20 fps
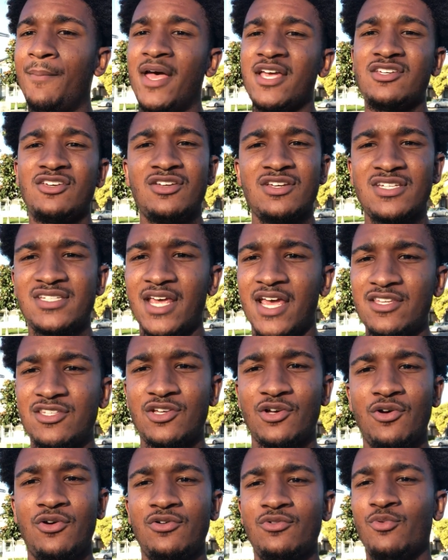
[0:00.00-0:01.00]
make sure to stay
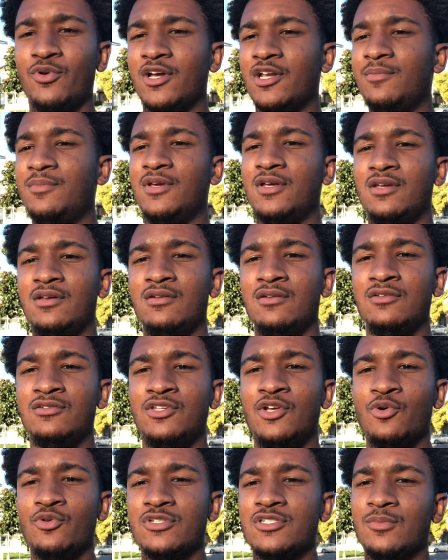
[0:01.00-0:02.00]
tuned. We're going to be
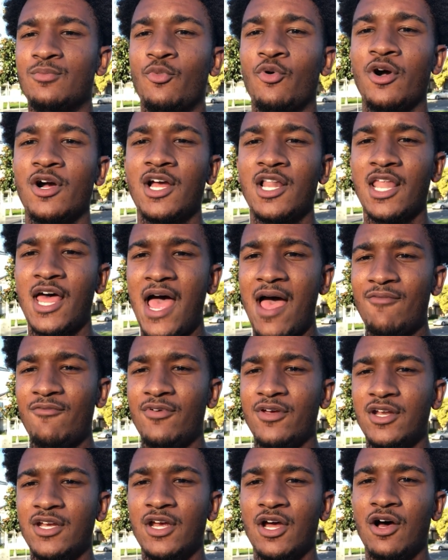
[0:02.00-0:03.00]
doing some more collab
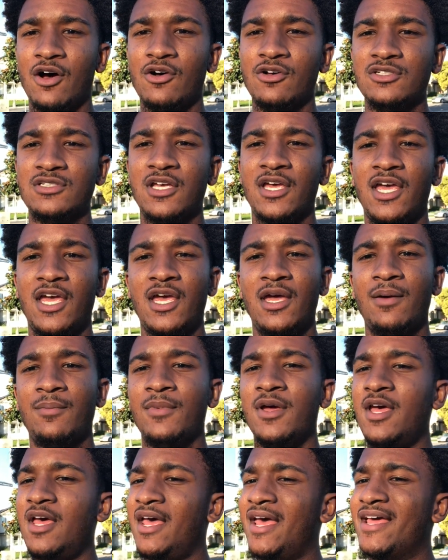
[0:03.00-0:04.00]
videos. Him
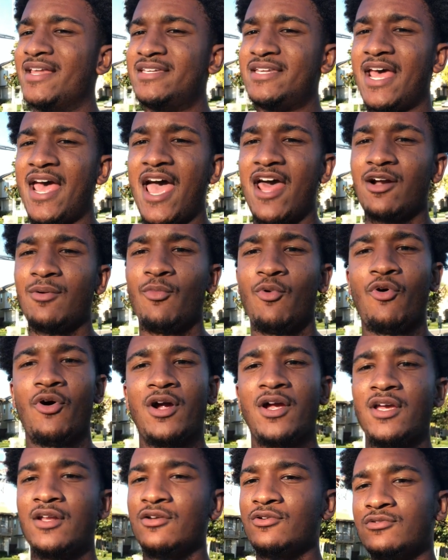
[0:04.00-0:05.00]
and Tanner
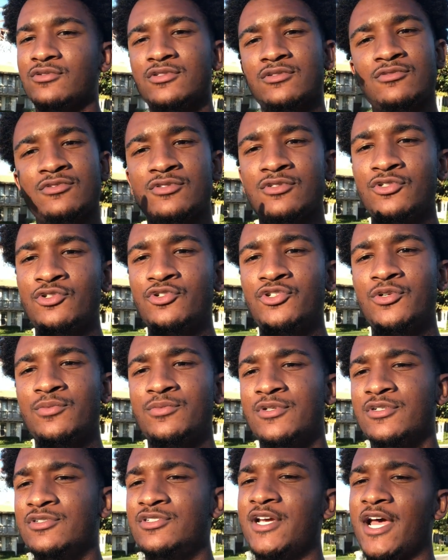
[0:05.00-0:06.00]
Morgan, whose
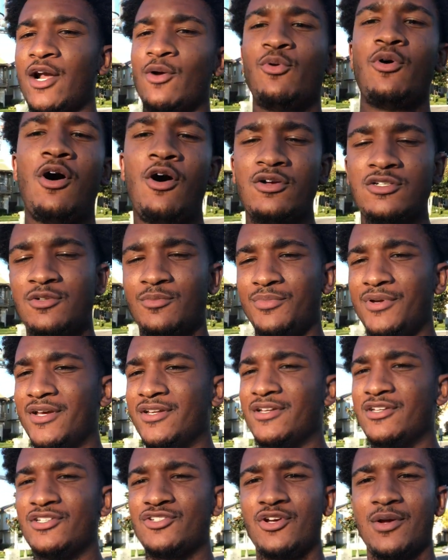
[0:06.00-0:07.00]
YouTube channel will also be in
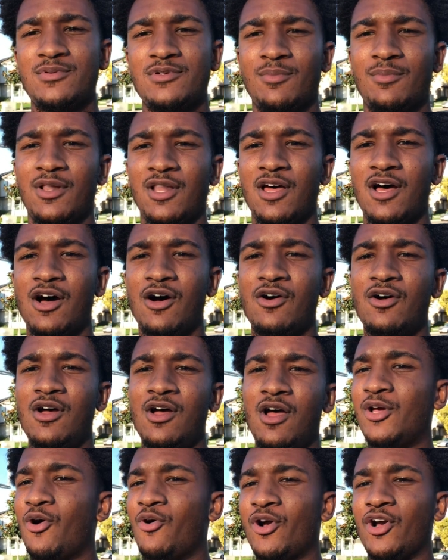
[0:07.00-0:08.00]
the description below.
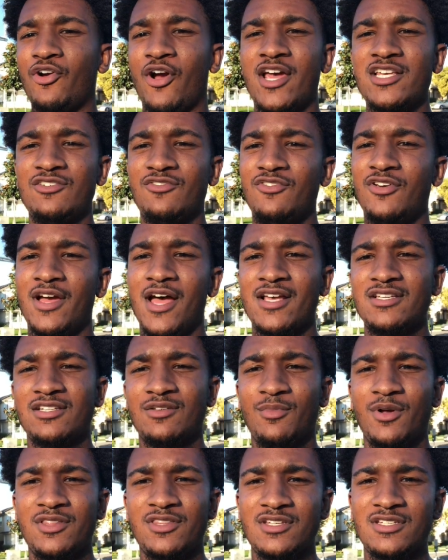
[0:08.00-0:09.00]
Going crazy for you guys in the
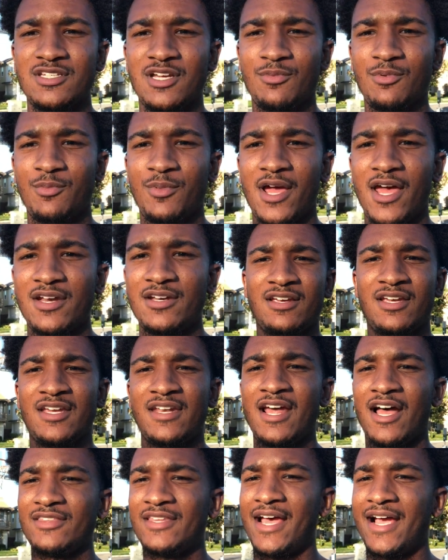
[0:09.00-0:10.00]
month of December, man.
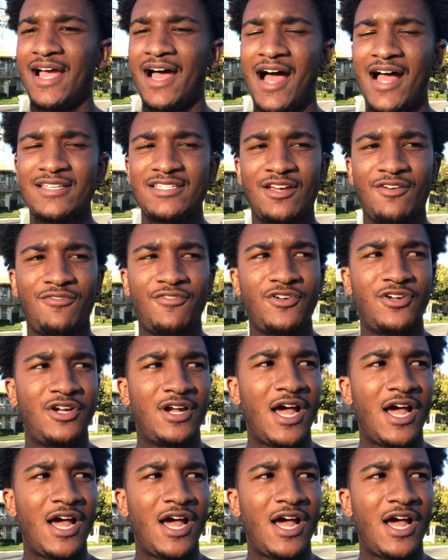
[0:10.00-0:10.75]
Getting out that content for you